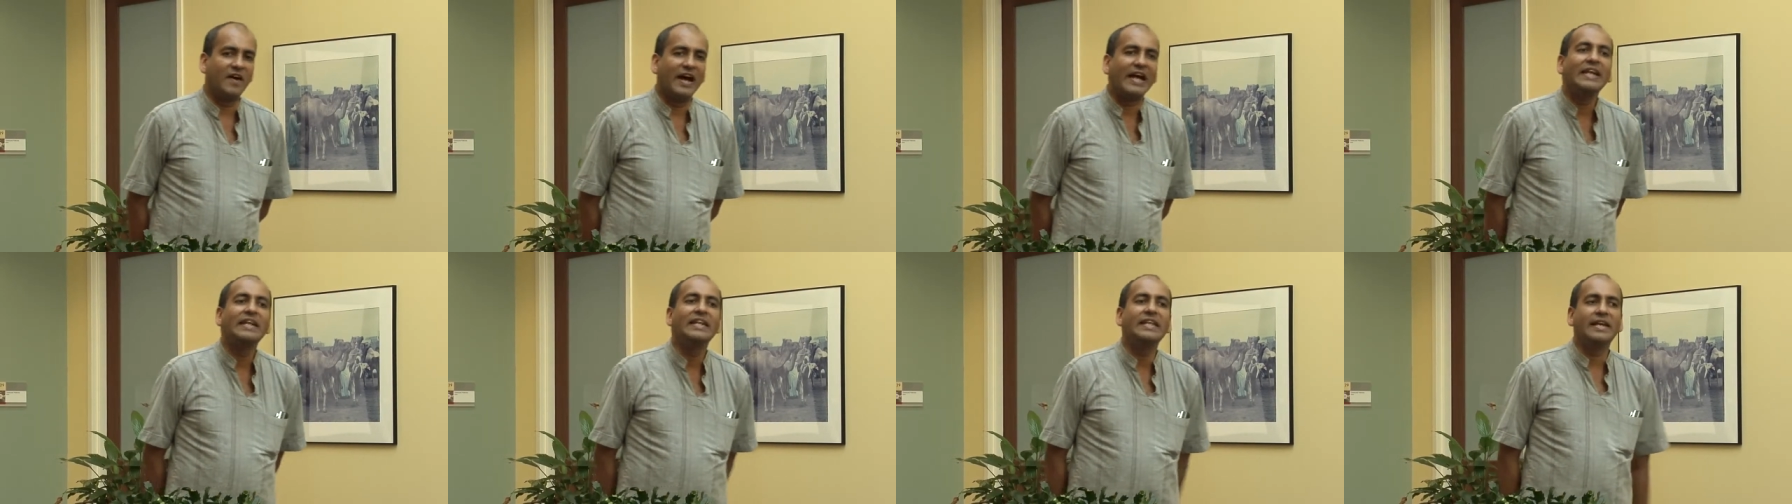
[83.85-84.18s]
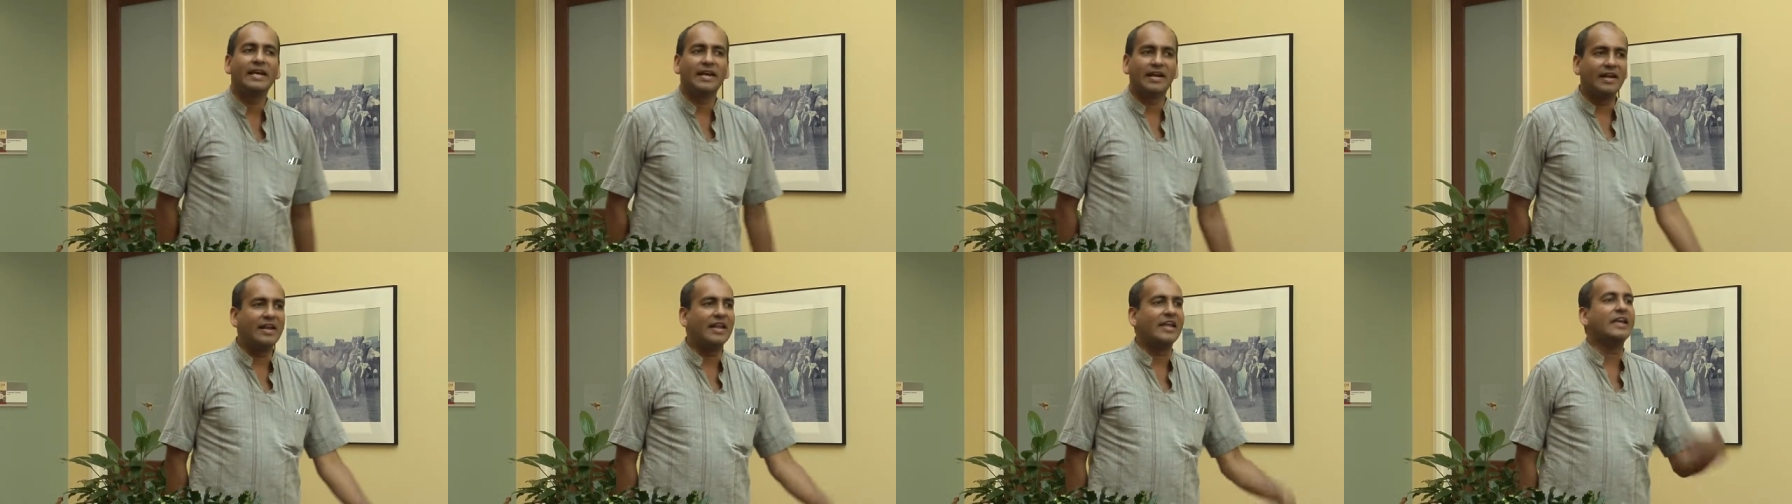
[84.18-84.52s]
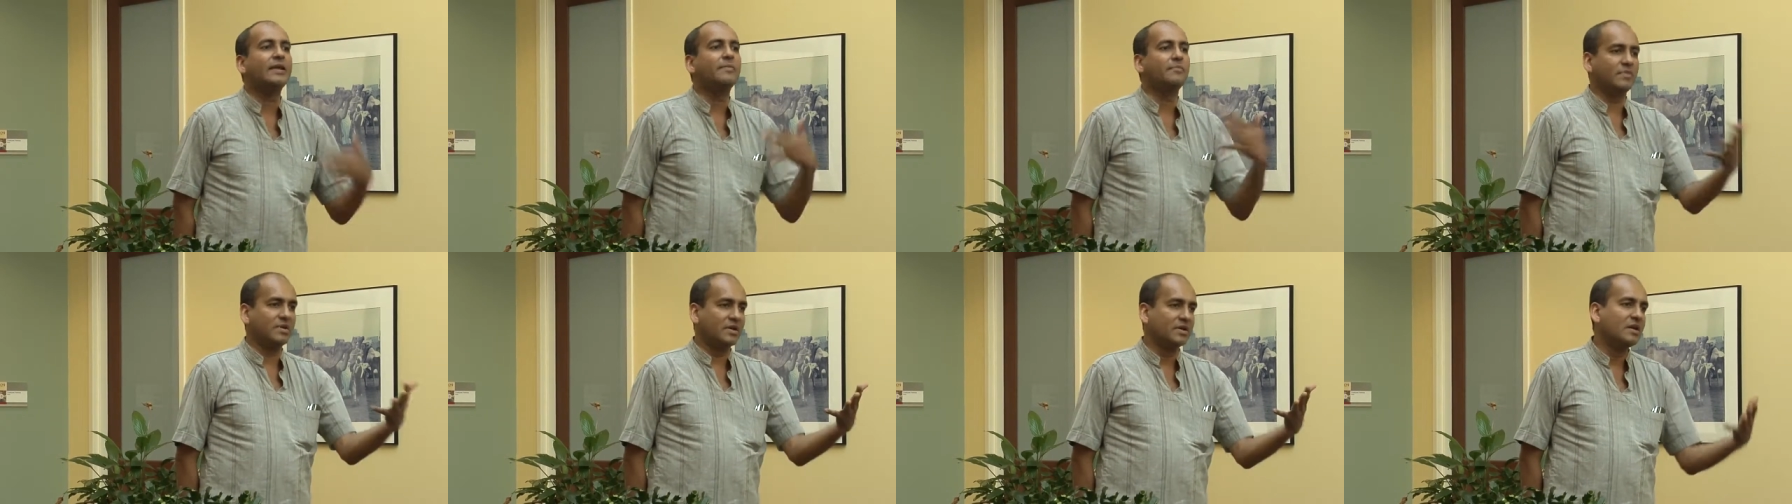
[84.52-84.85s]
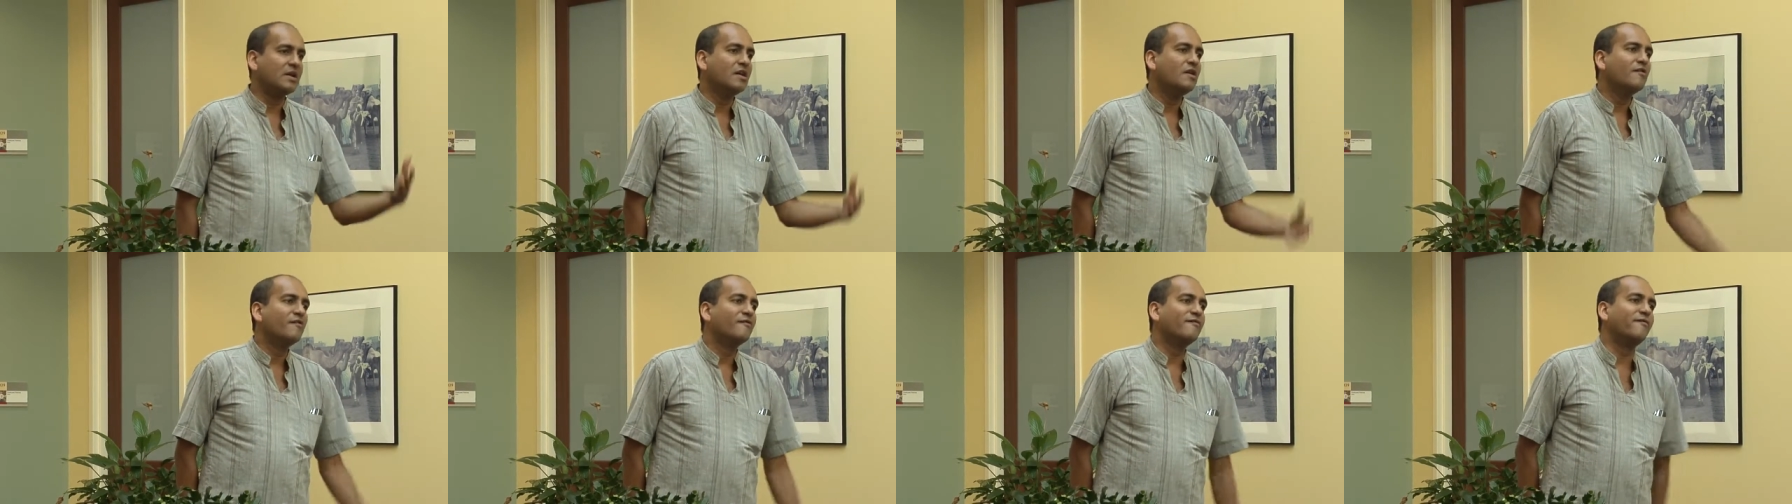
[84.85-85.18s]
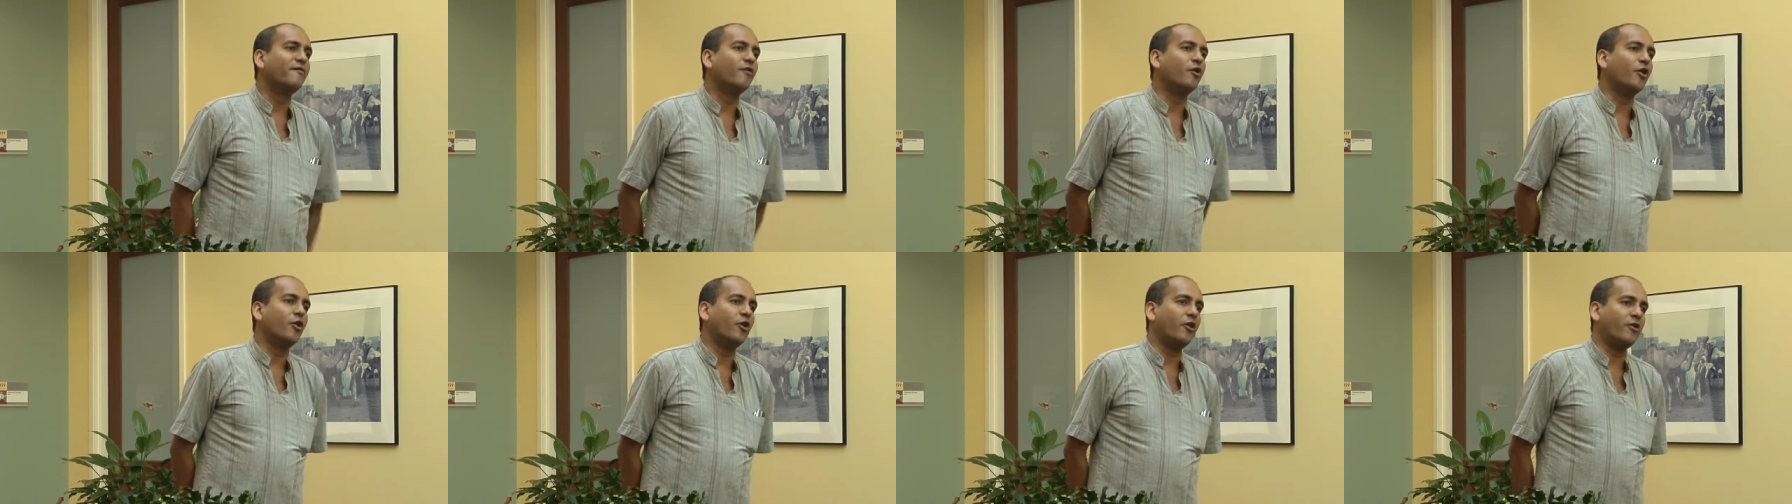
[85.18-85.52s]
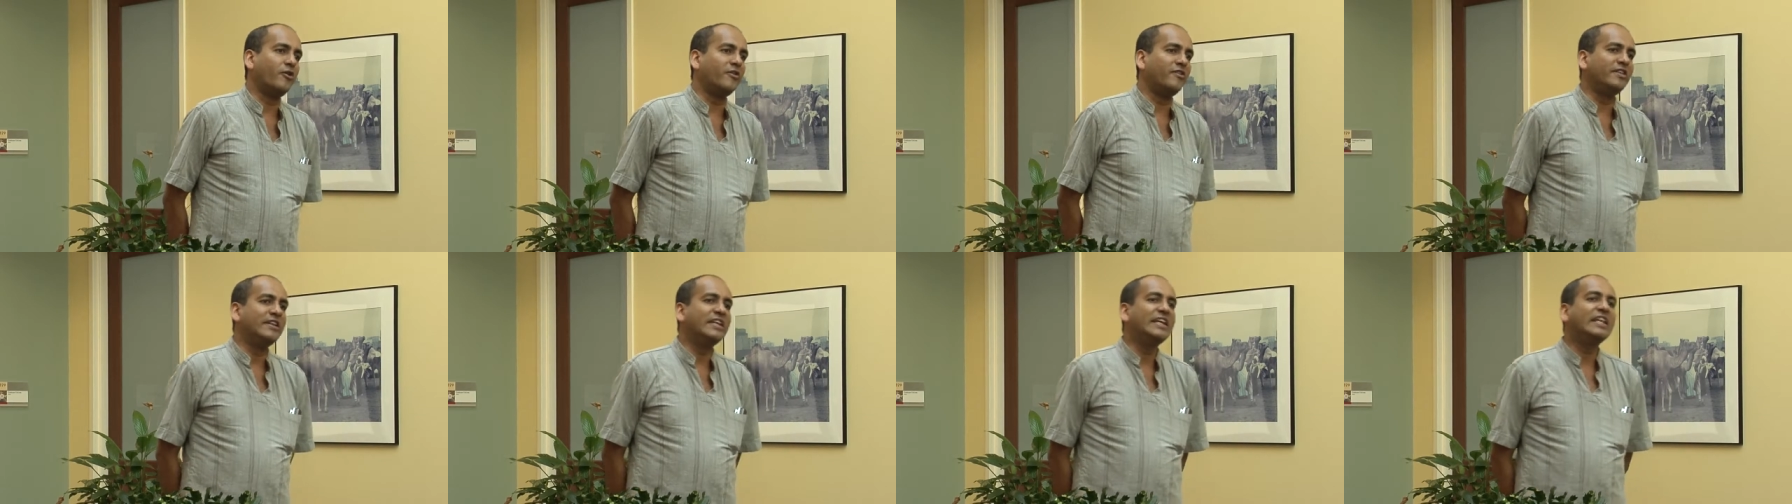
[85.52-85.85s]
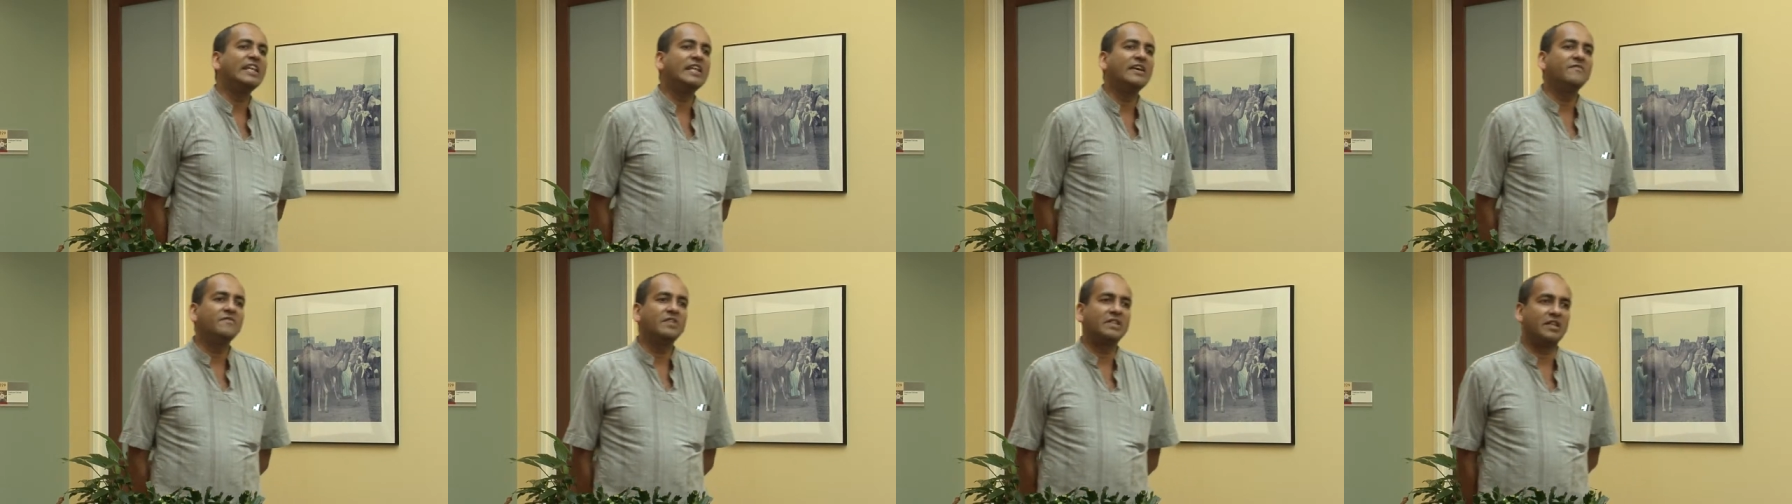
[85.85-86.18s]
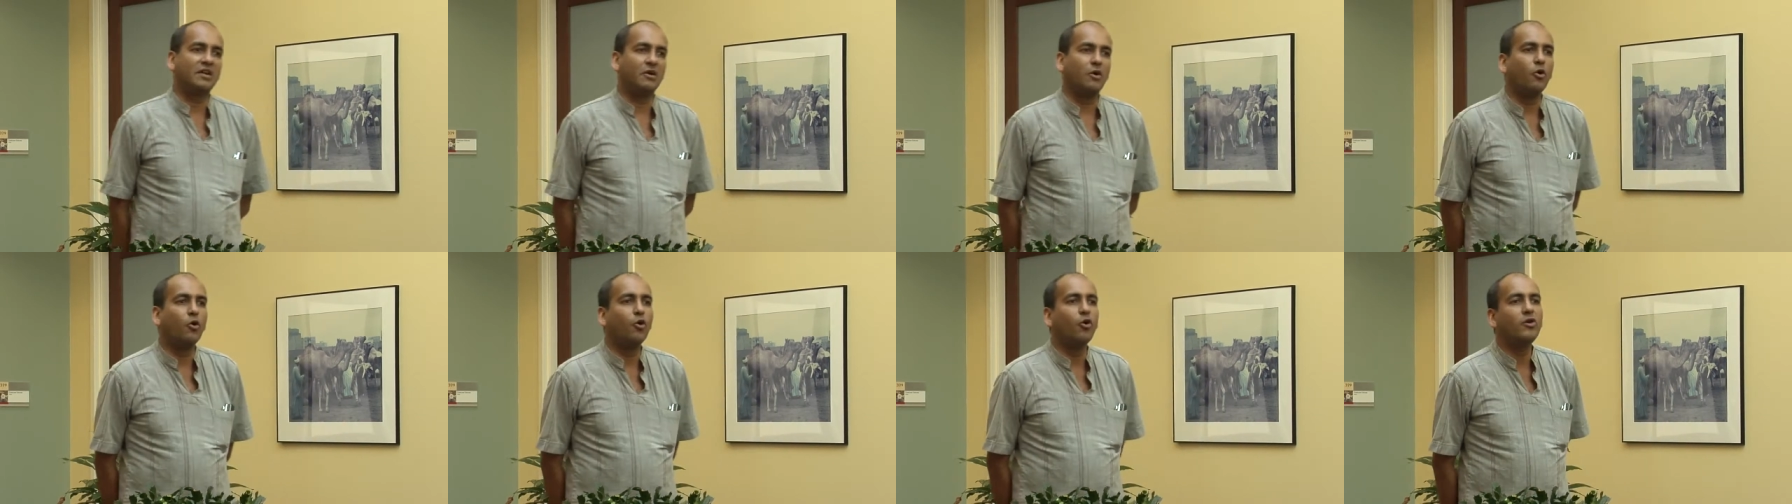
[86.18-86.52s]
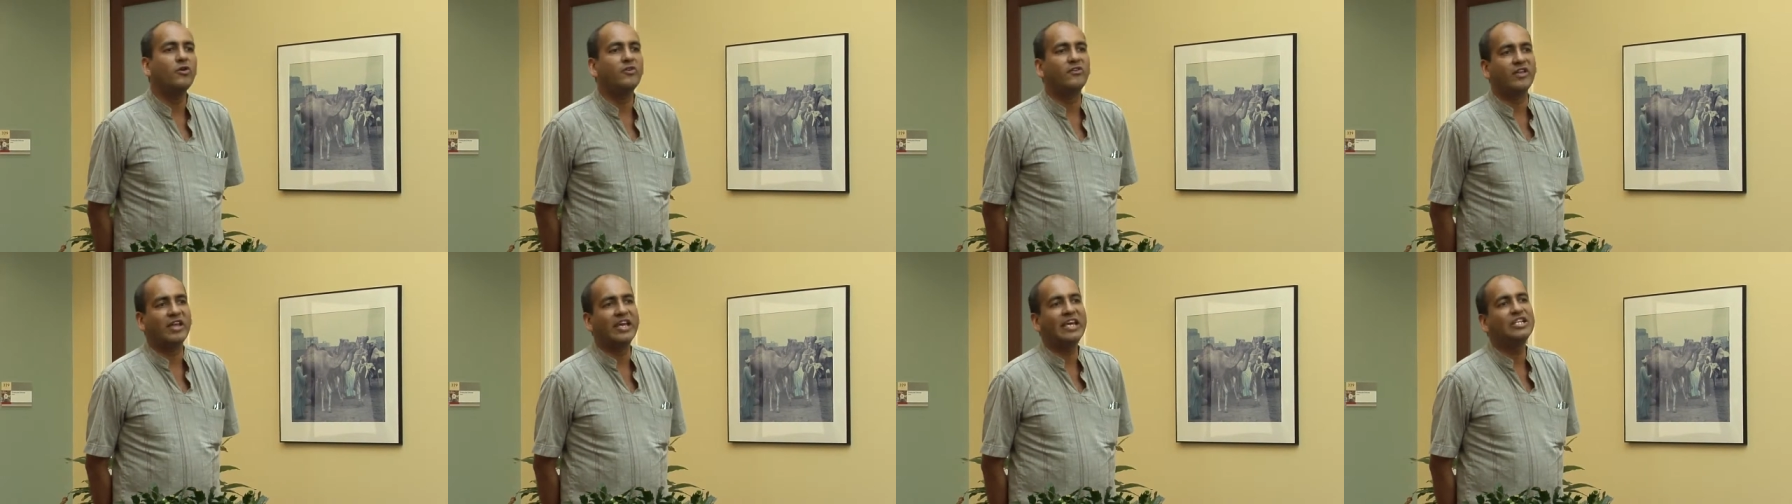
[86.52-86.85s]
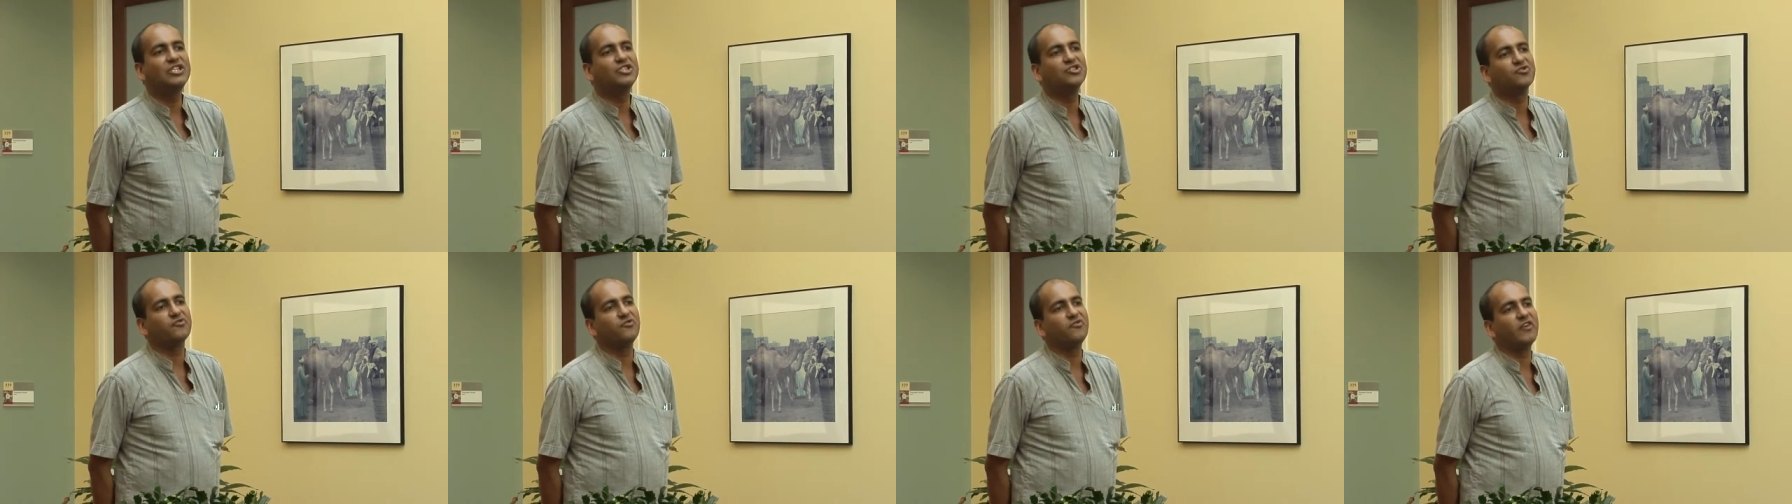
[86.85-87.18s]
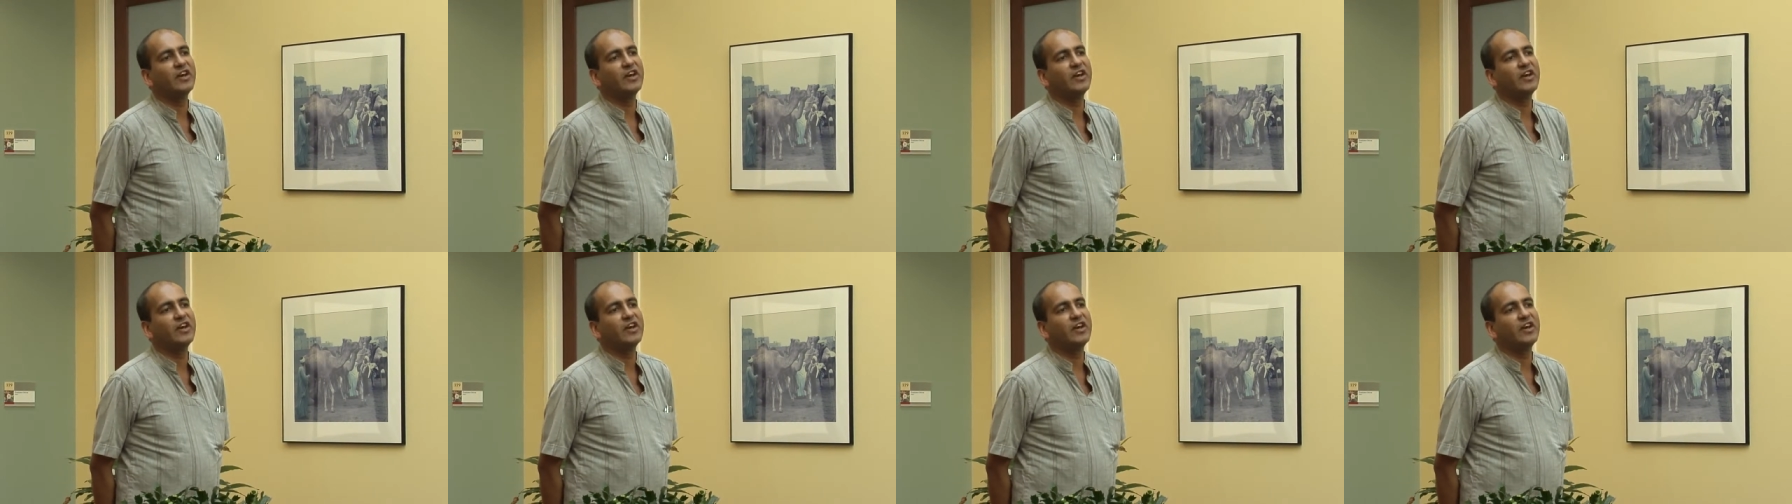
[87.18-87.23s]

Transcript: widely acclaimed for dealing with a whole range of